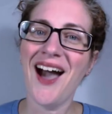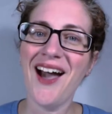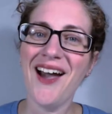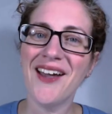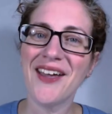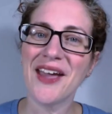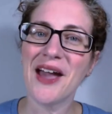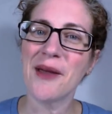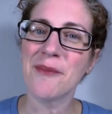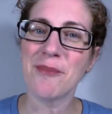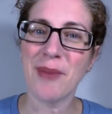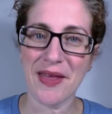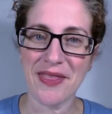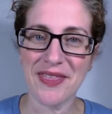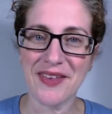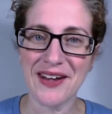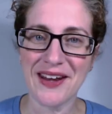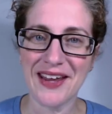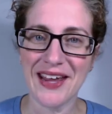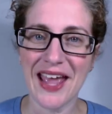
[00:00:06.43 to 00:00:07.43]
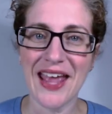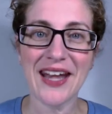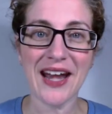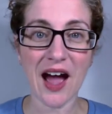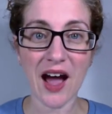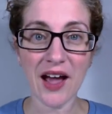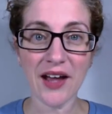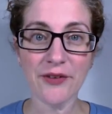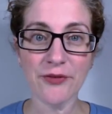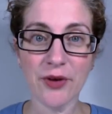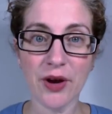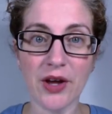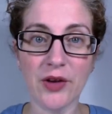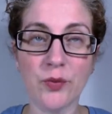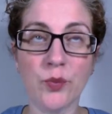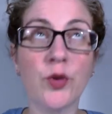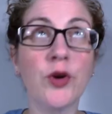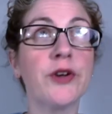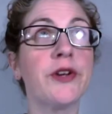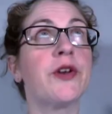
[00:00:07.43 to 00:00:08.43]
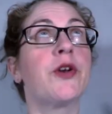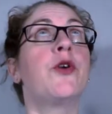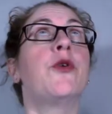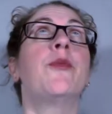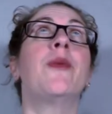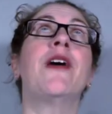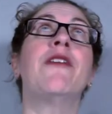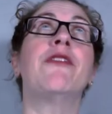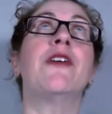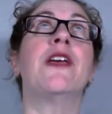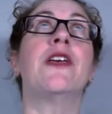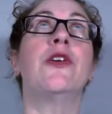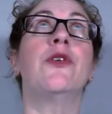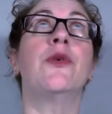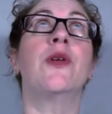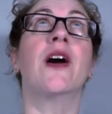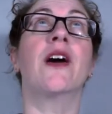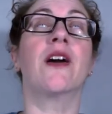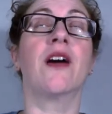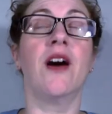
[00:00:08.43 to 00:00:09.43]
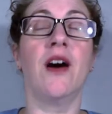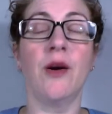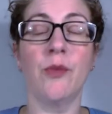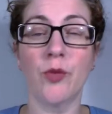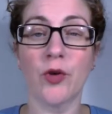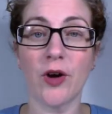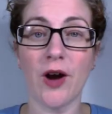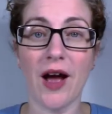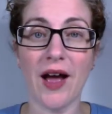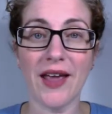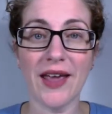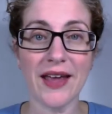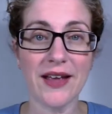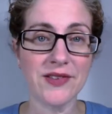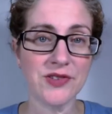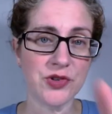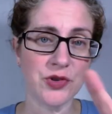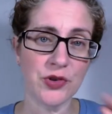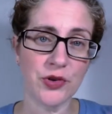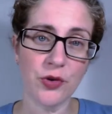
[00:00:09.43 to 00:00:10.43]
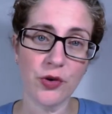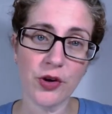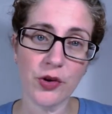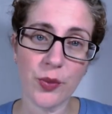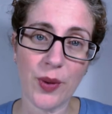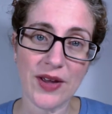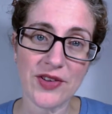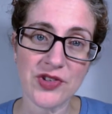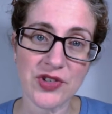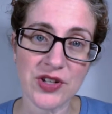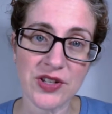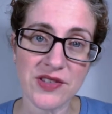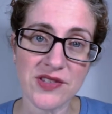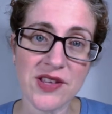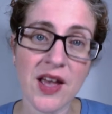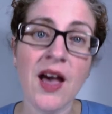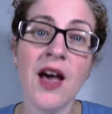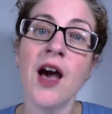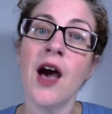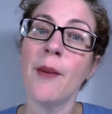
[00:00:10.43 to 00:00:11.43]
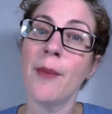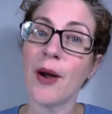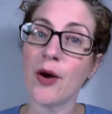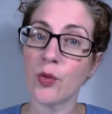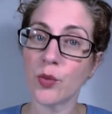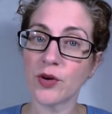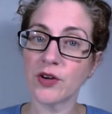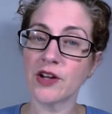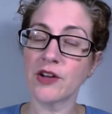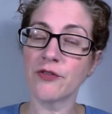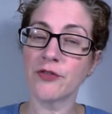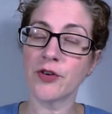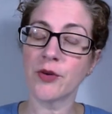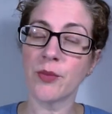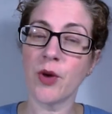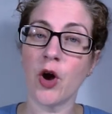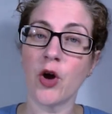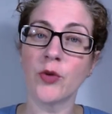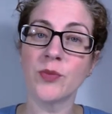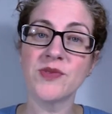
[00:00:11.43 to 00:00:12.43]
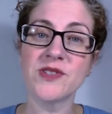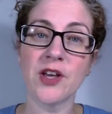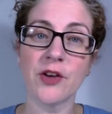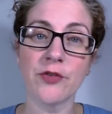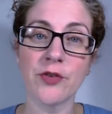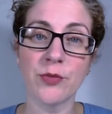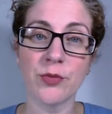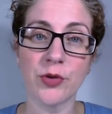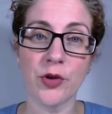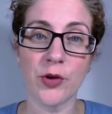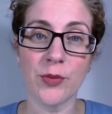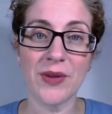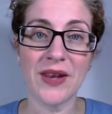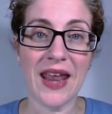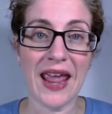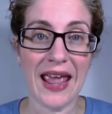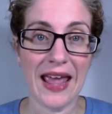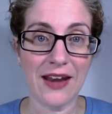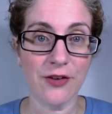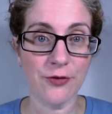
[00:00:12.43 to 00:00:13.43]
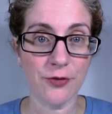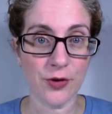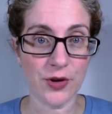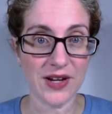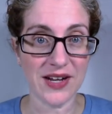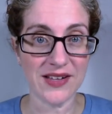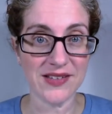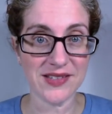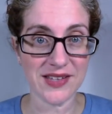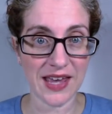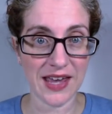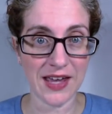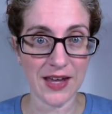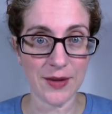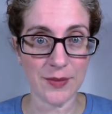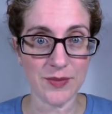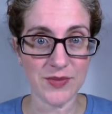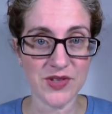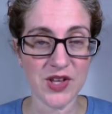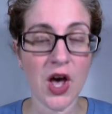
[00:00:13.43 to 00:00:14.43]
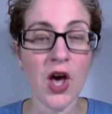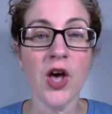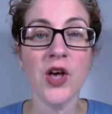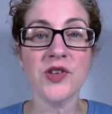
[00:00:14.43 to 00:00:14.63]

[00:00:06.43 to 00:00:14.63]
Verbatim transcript: Hi, I'm Bethany, and I run workathomefaq.com where I answer your questions about working from home, self employment, and avoiding scams.